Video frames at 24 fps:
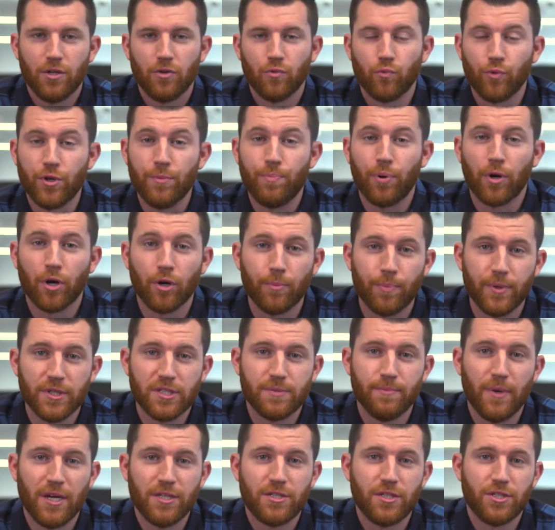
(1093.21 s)

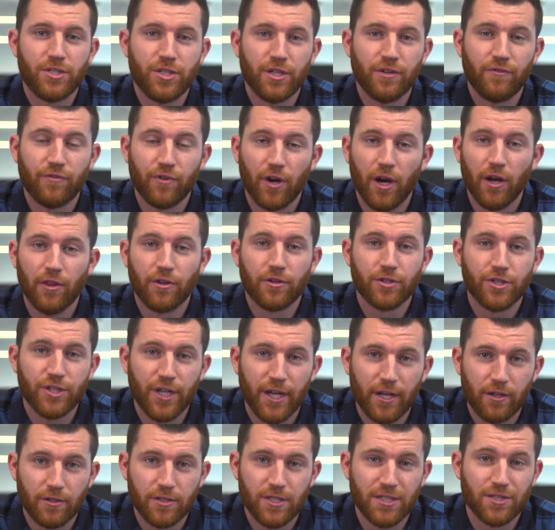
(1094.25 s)
Repurpose messaging for other
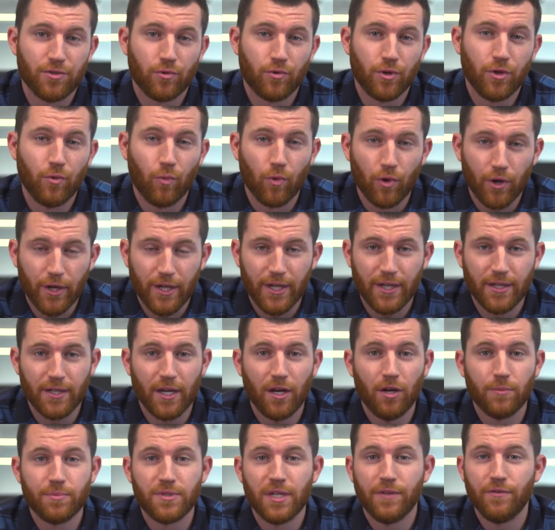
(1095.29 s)
channels that's already working to
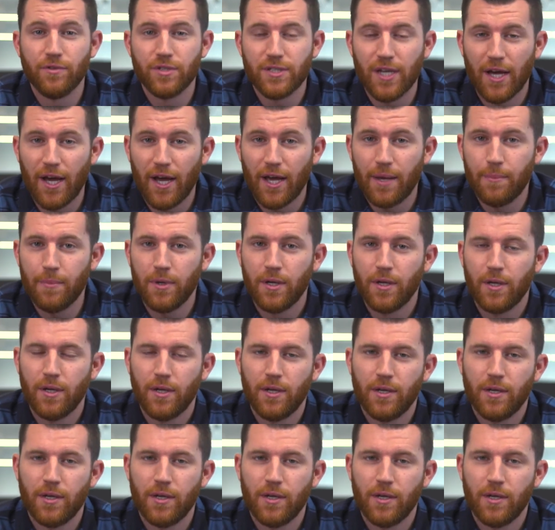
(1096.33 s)
help save you time.